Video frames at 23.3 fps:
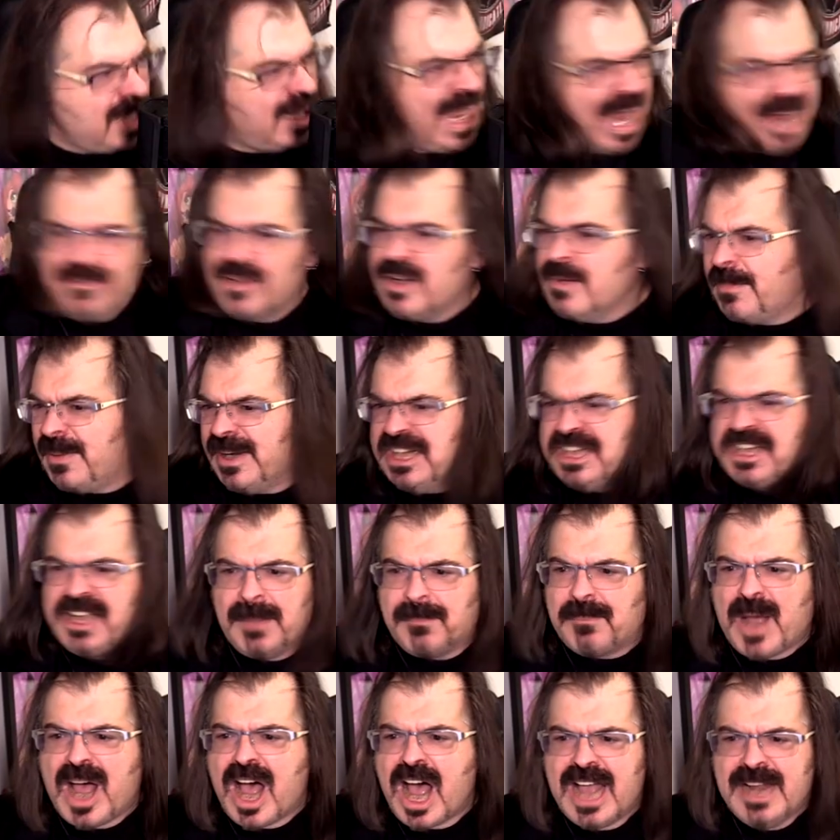everybody get
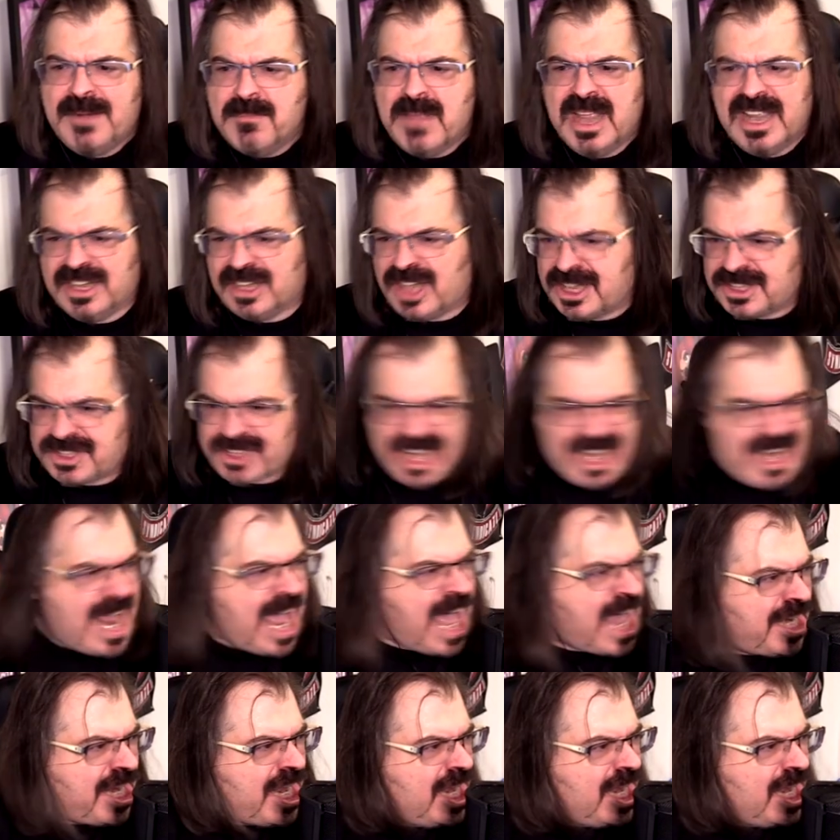behind me. Let's get out of